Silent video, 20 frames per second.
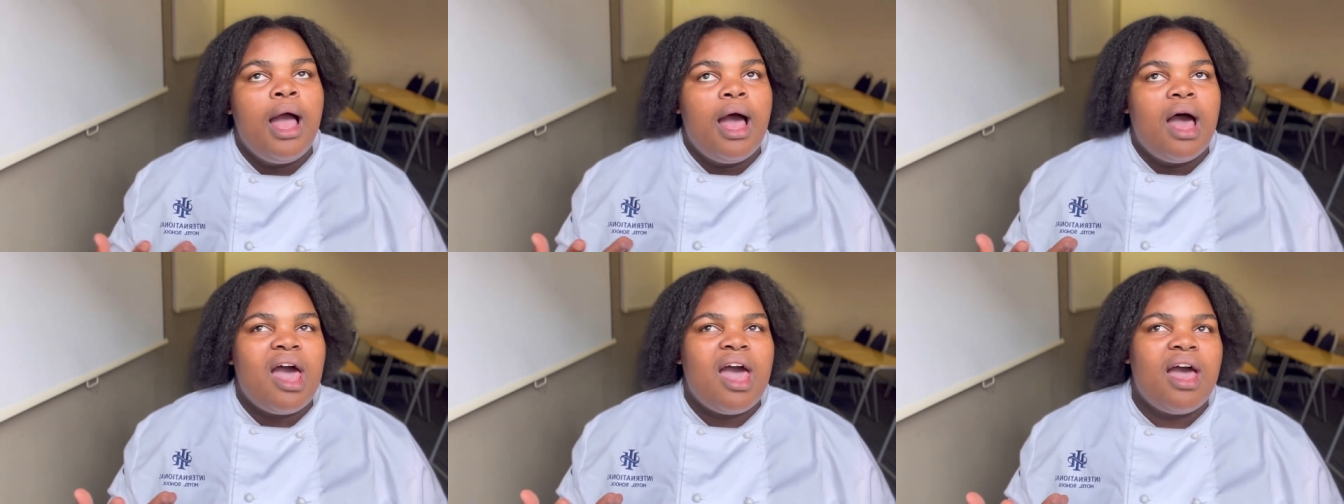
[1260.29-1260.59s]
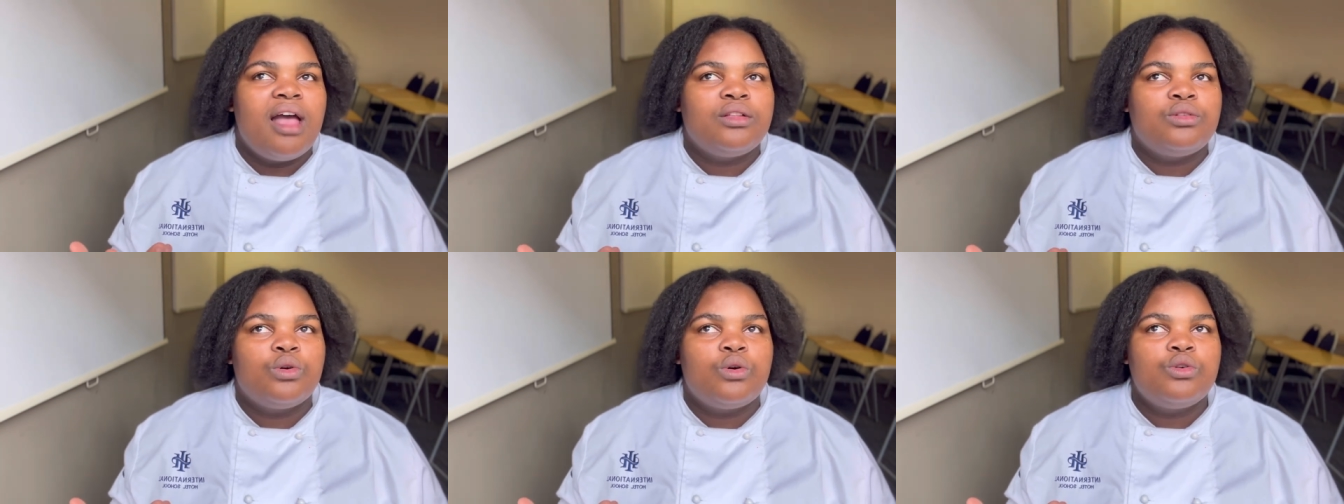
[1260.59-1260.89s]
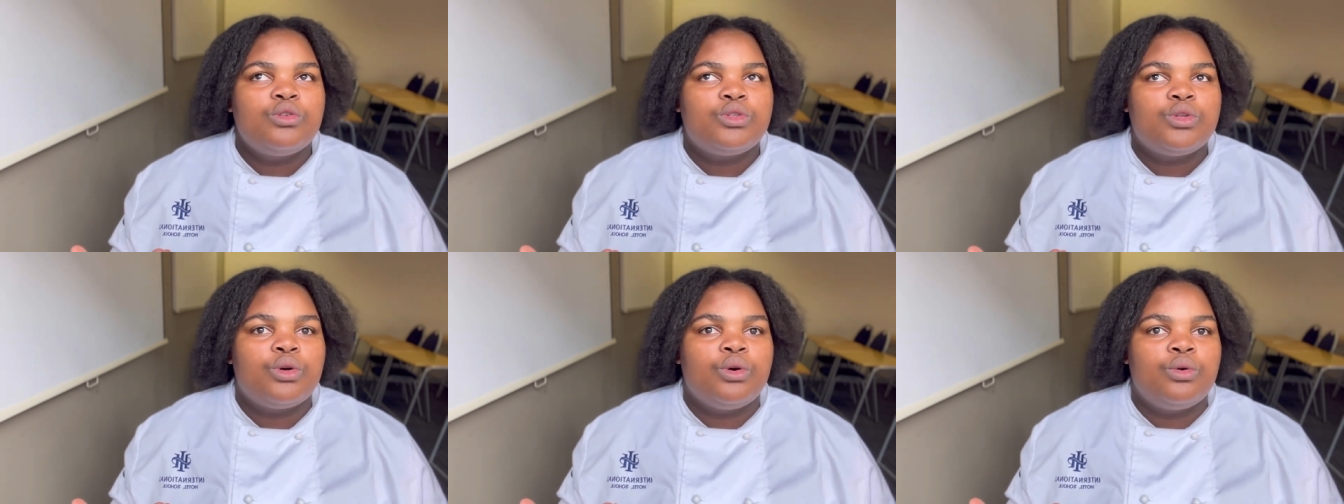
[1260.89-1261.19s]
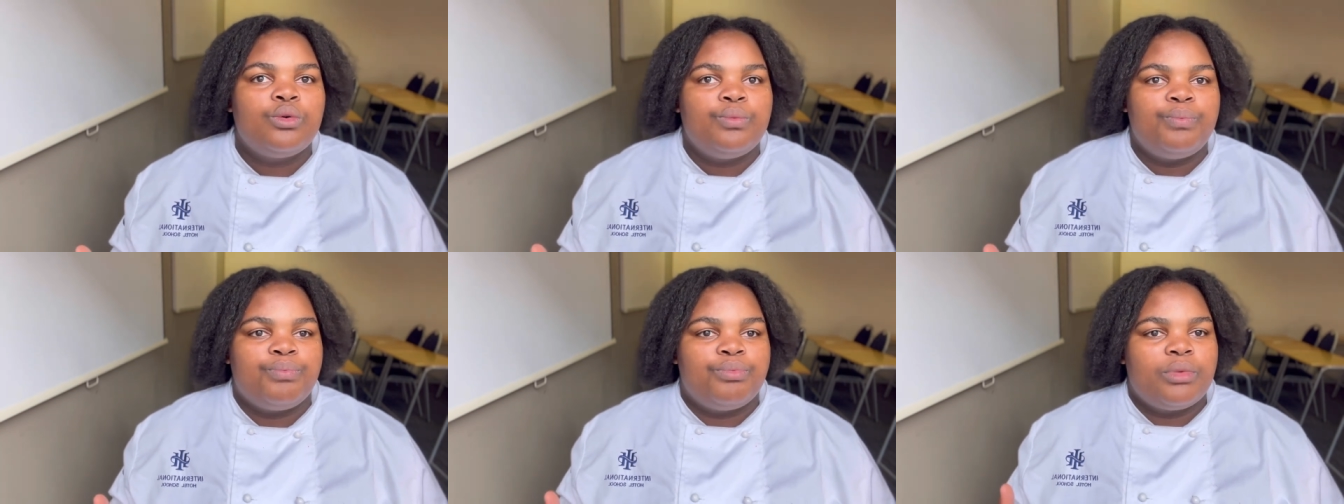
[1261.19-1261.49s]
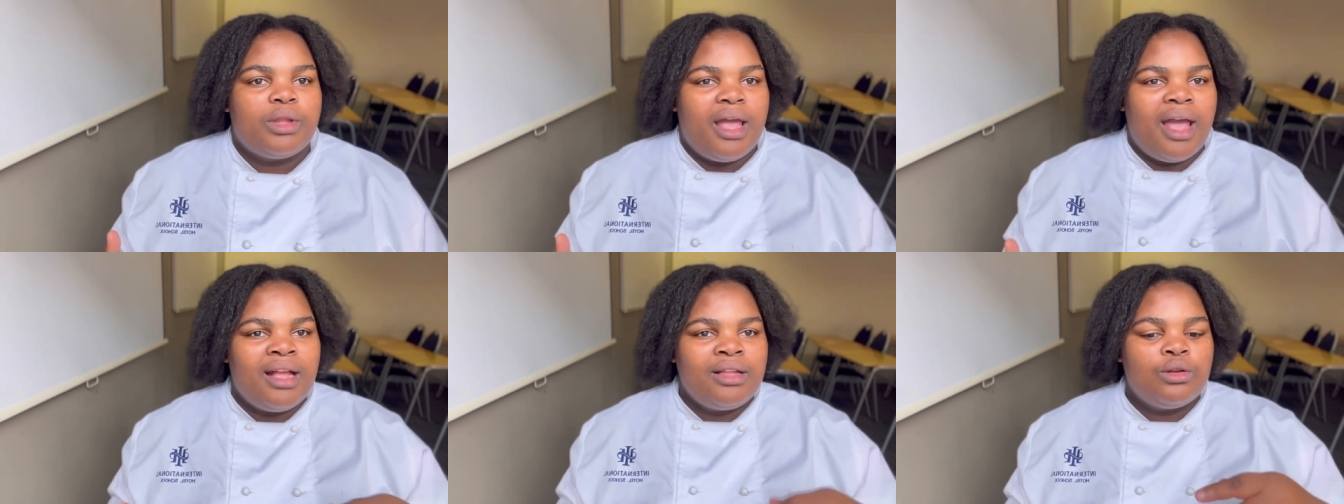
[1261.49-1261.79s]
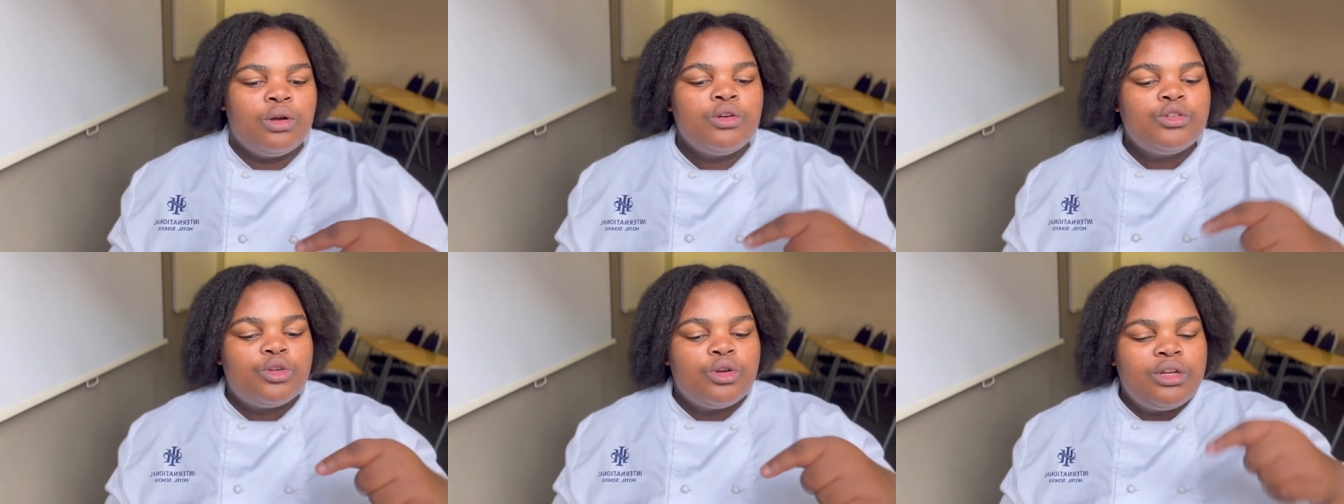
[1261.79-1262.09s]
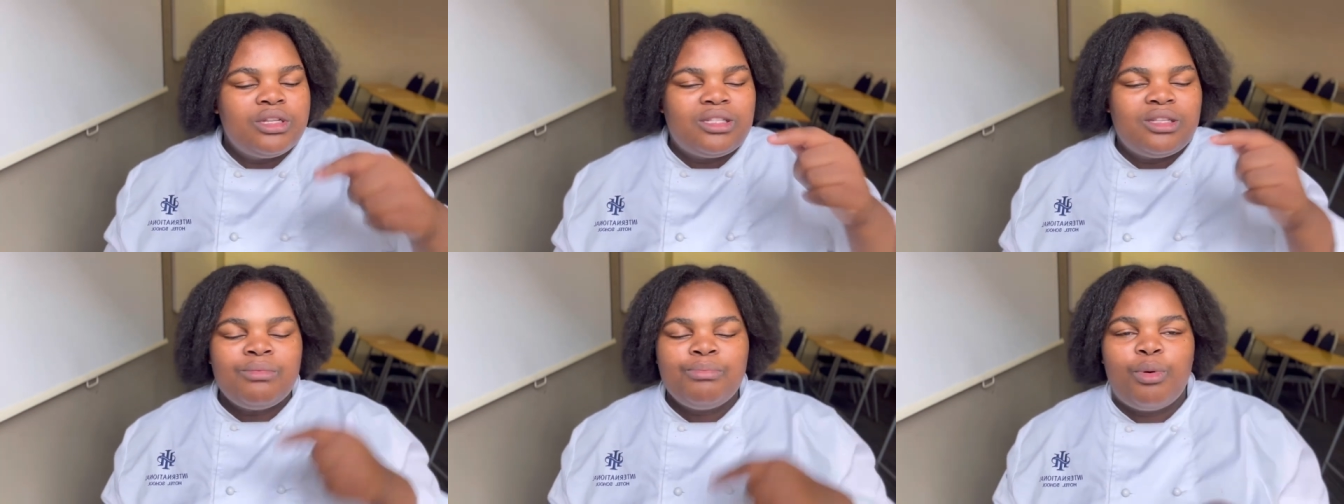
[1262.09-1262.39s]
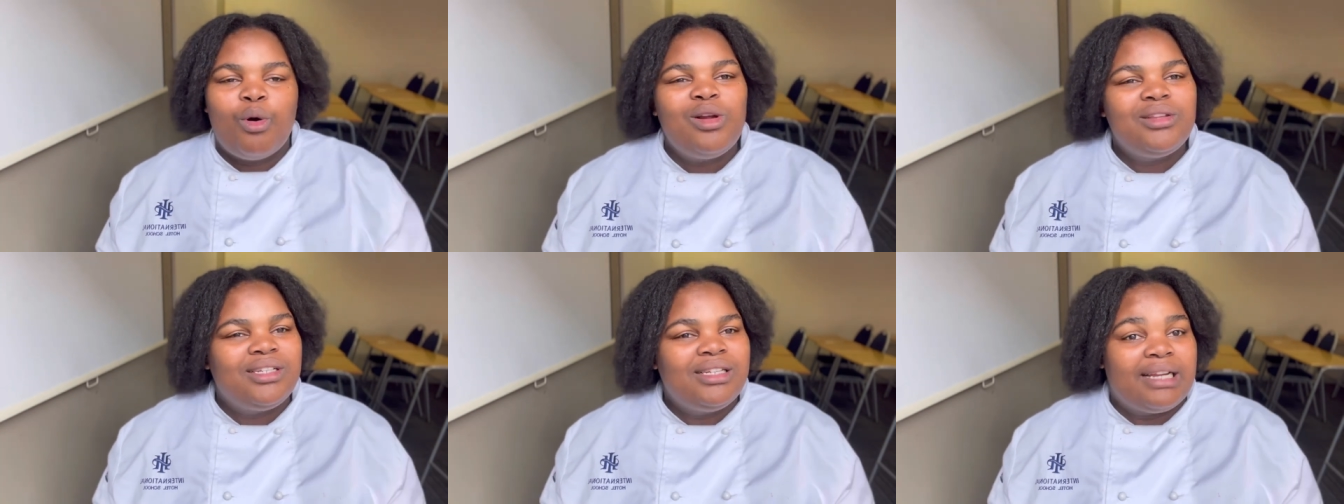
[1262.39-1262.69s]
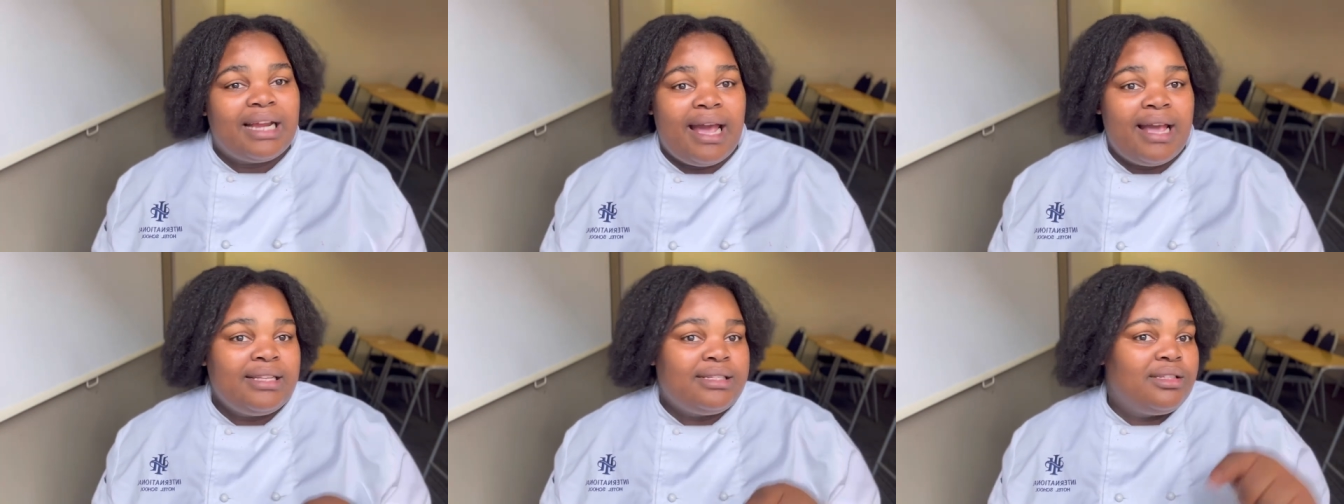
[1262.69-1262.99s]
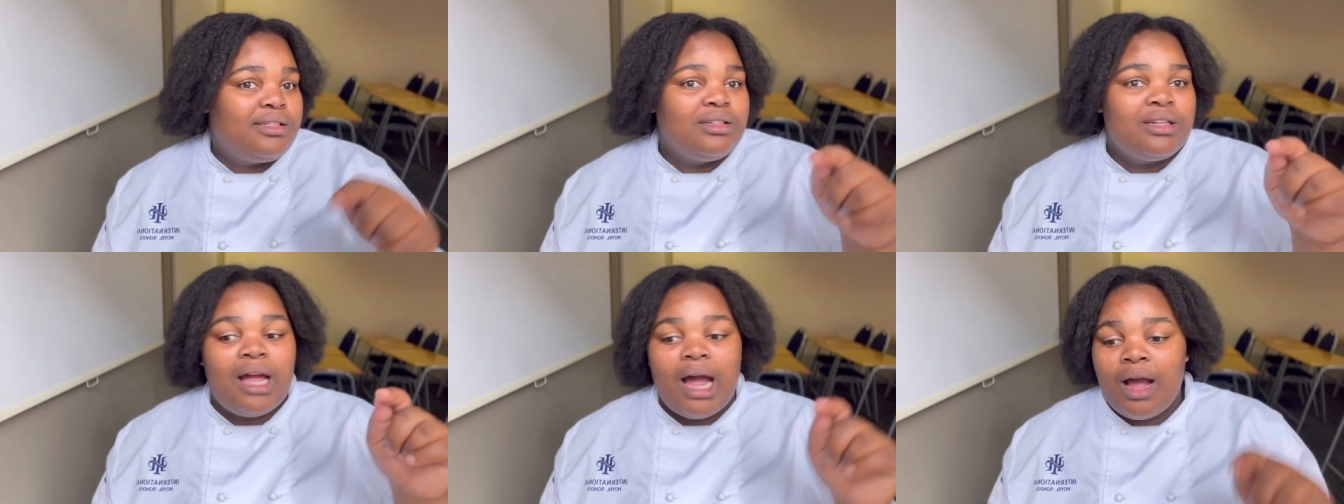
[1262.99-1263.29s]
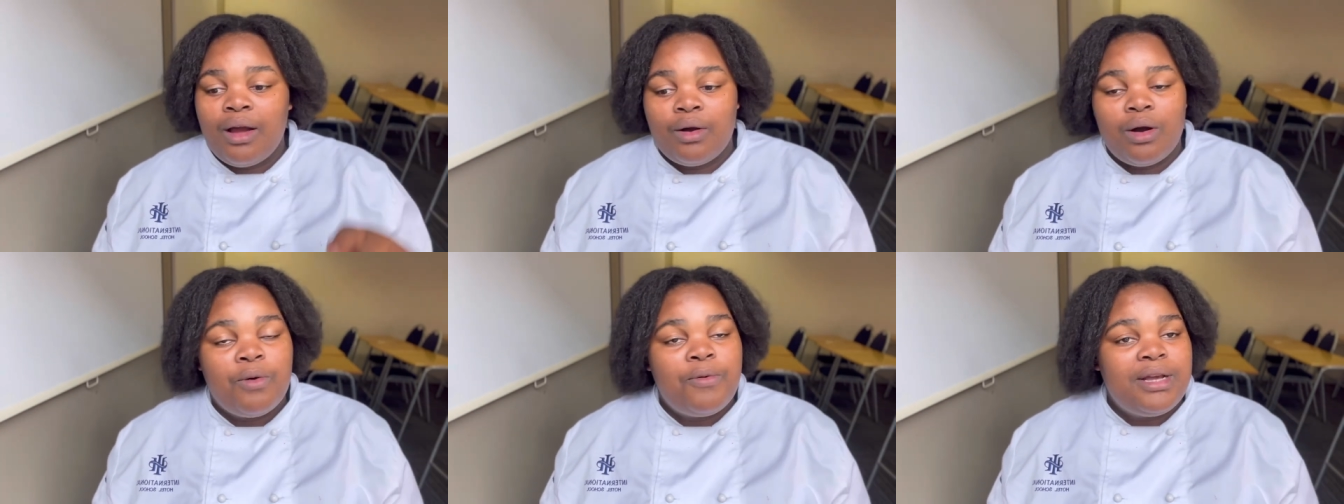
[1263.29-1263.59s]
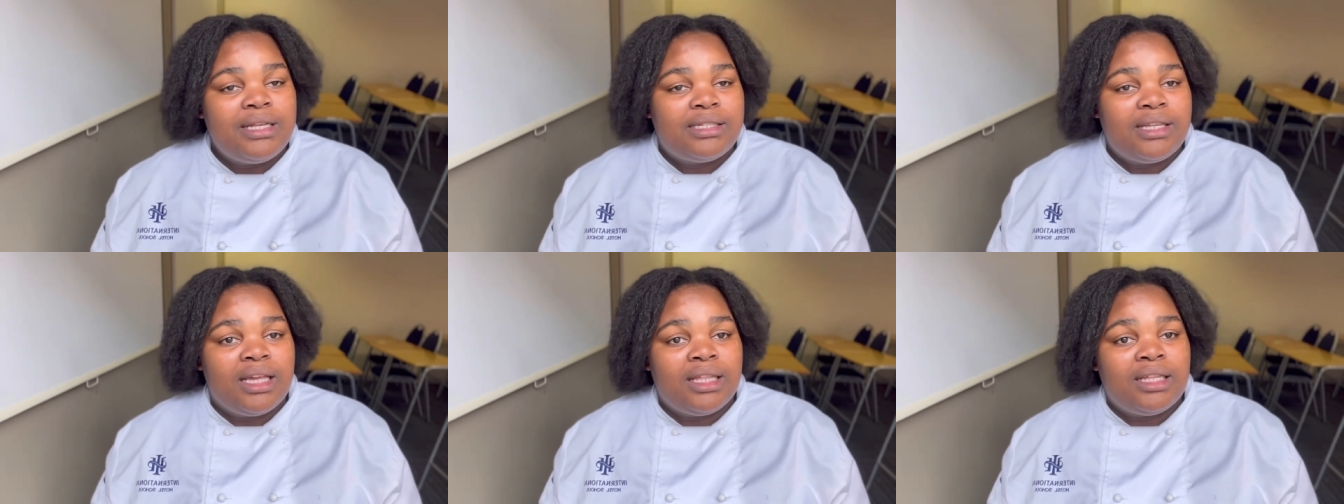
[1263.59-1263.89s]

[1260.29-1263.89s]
and also and also it's important guys i always say